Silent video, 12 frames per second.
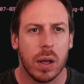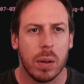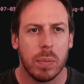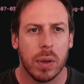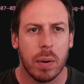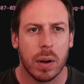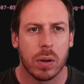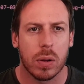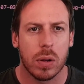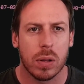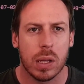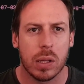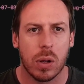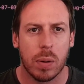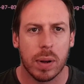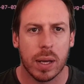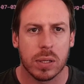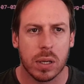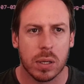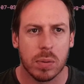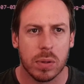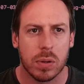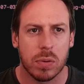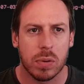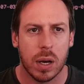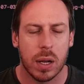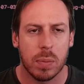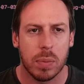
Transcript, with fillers: NPM error could not determine executable to run.